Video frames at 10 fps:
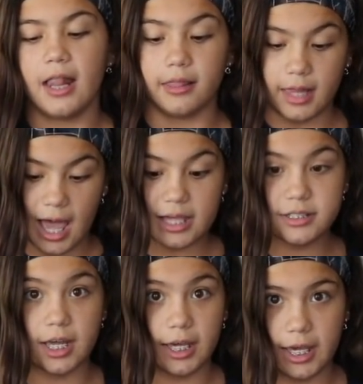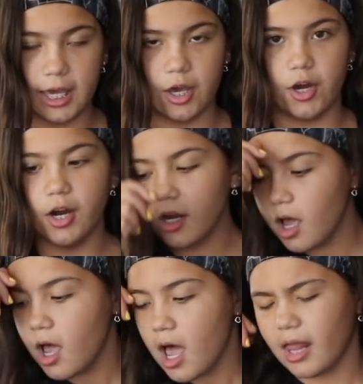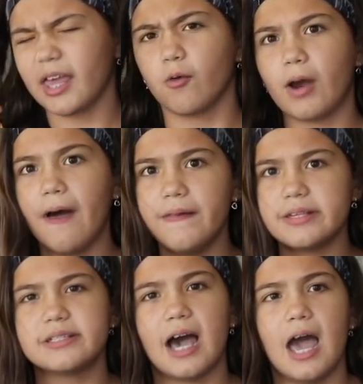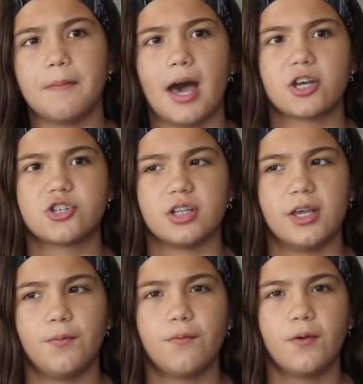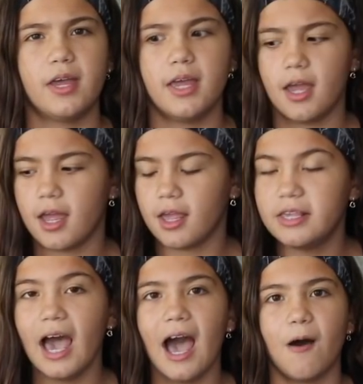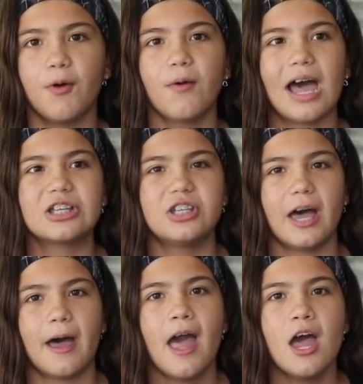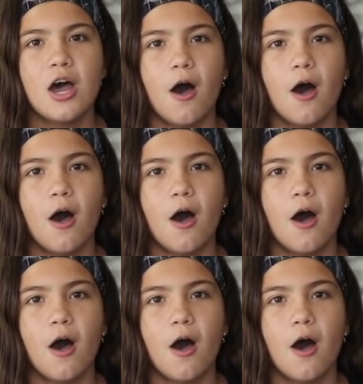last year like around this time actually we went yeah we were actually at